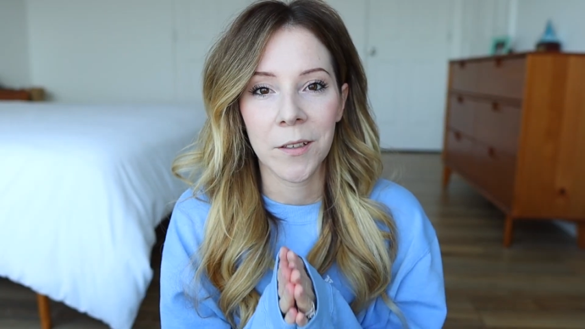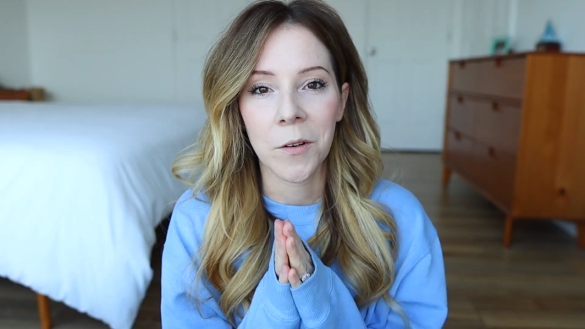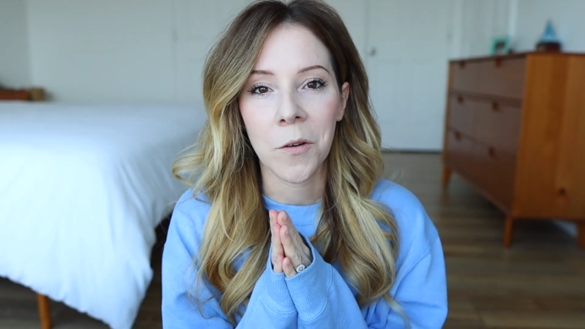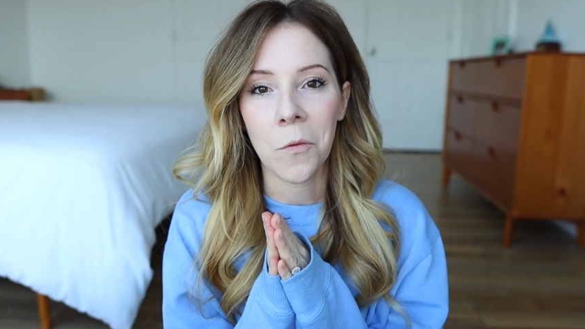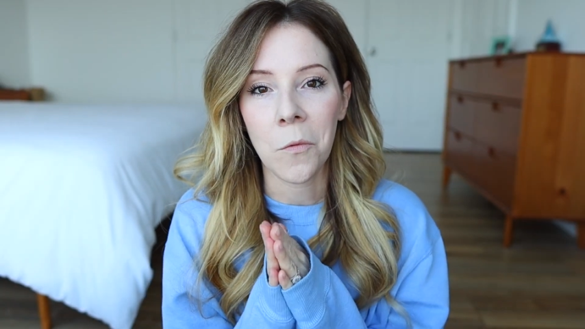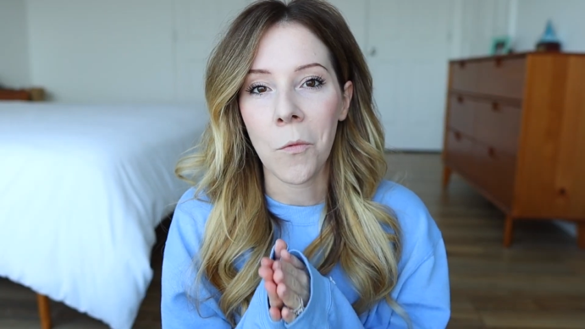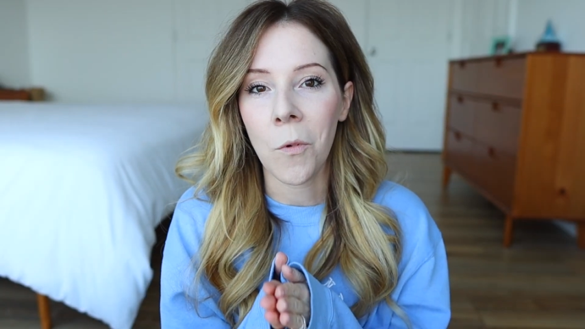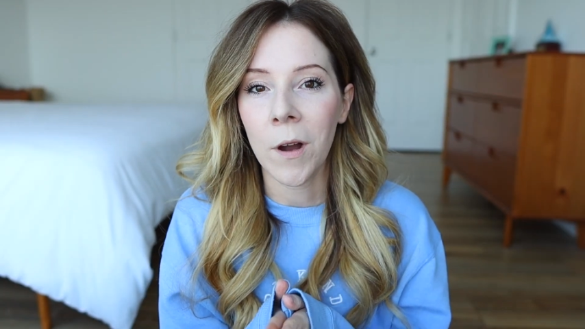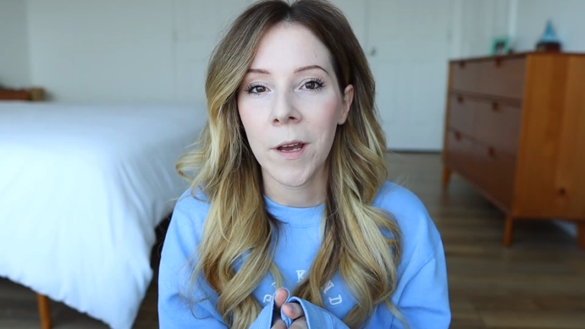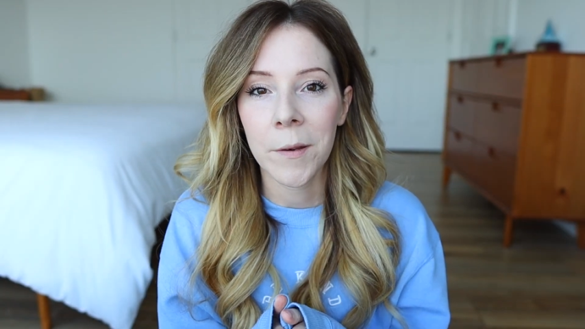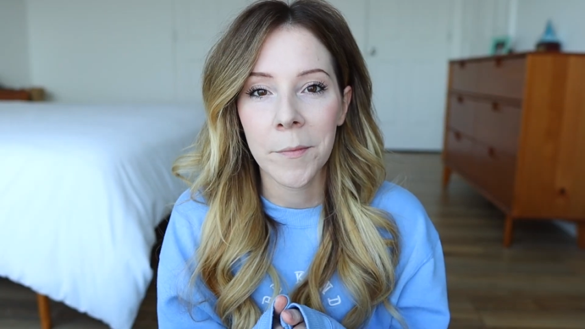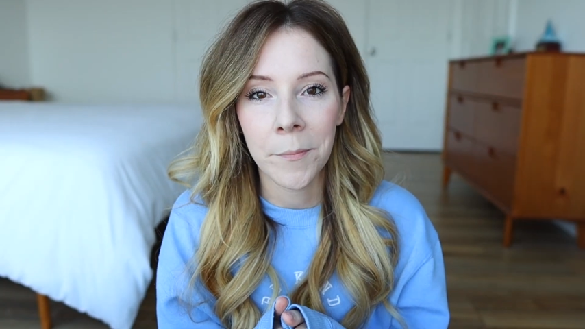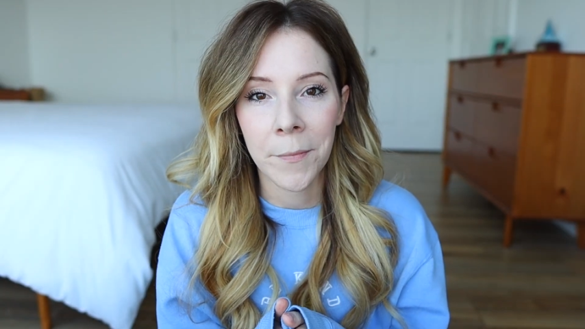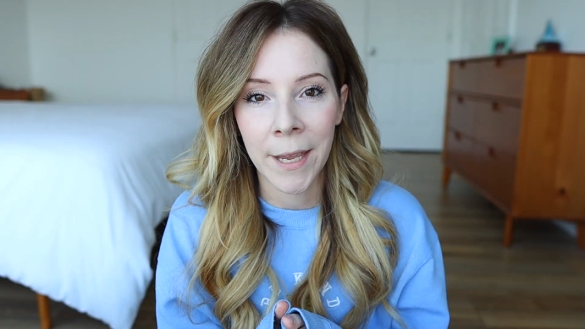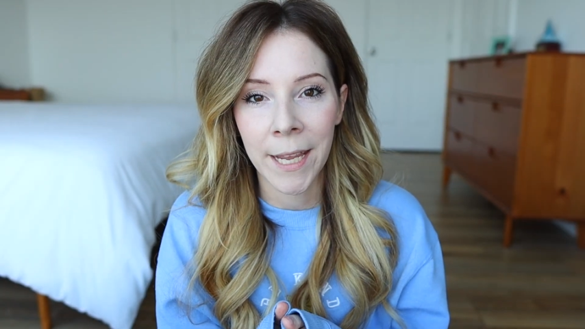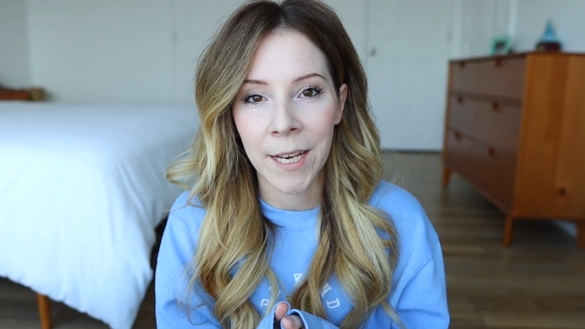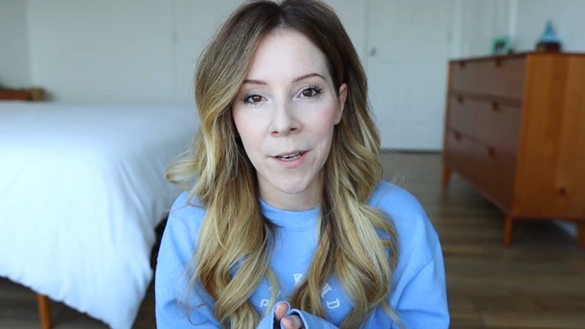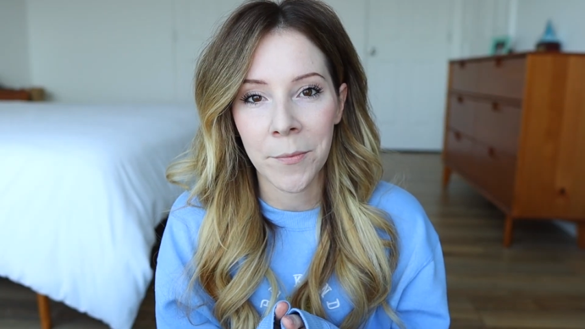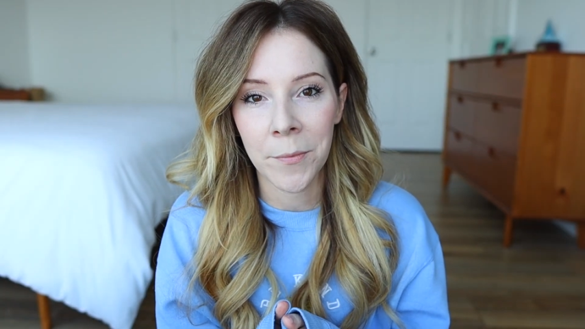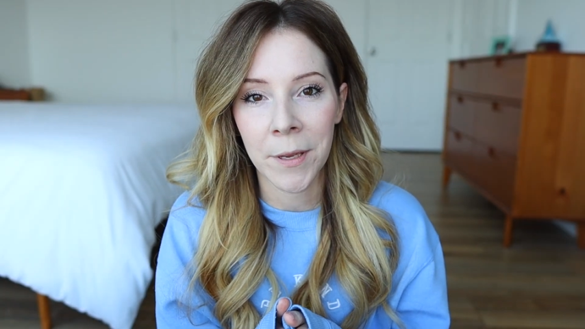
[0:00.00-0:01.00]
What
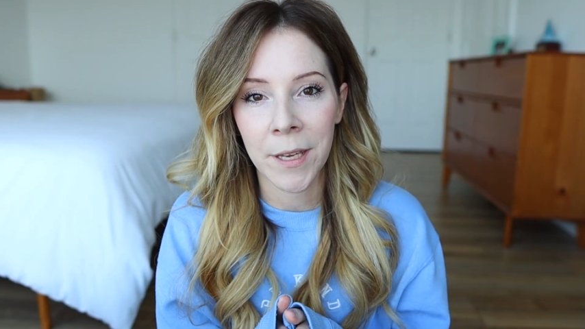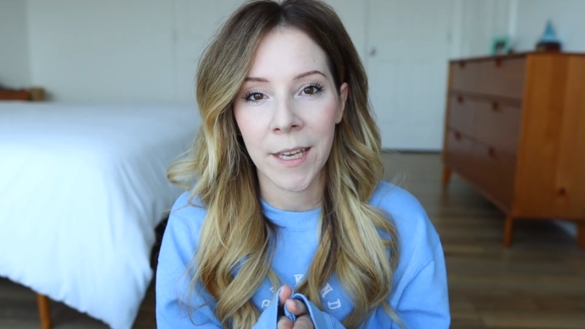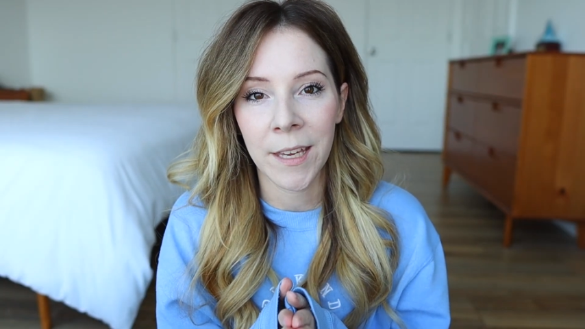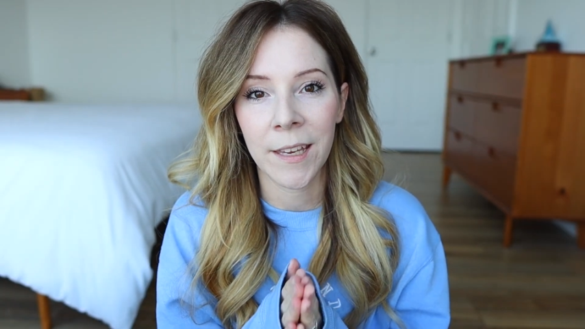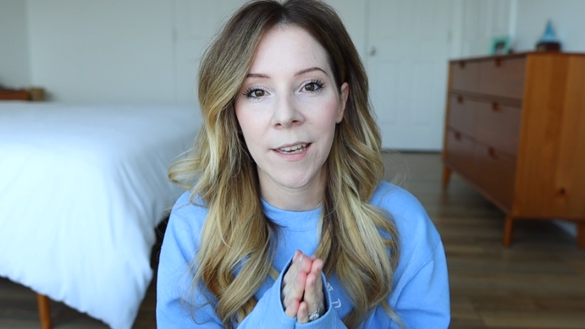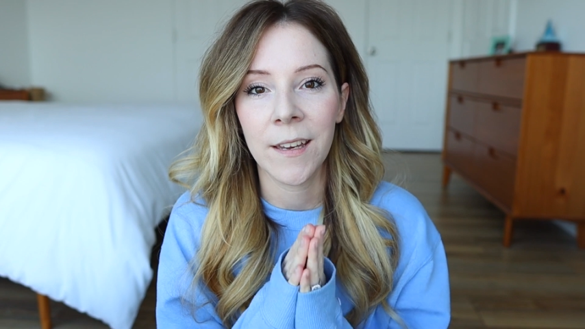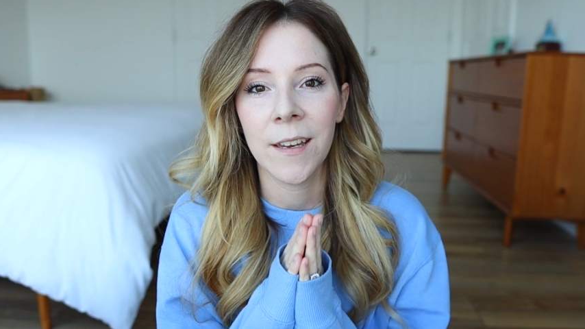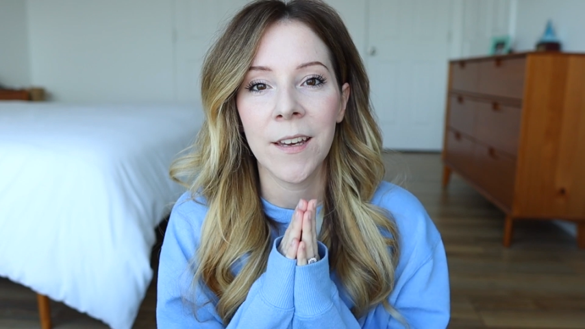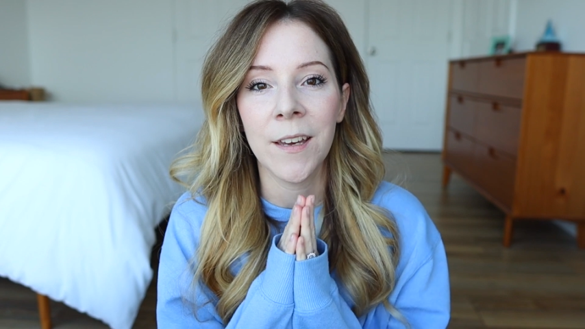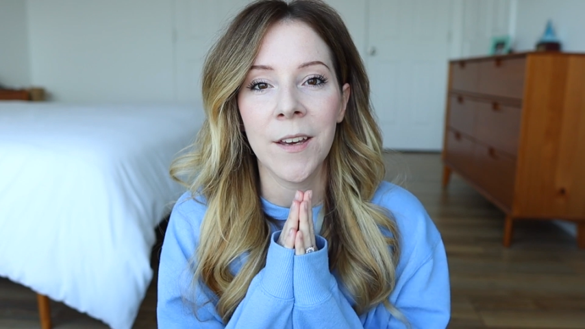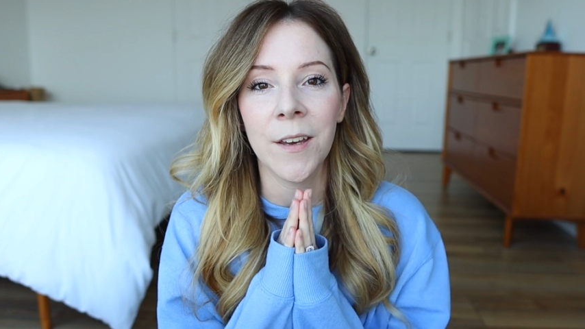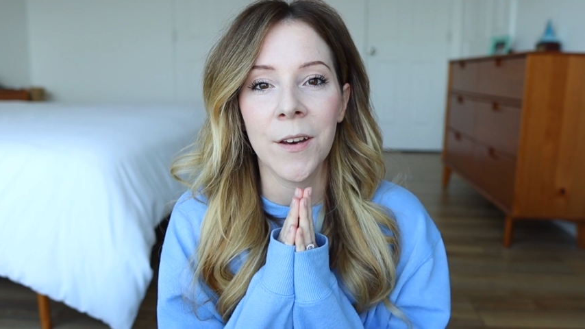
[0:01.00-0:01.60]
made me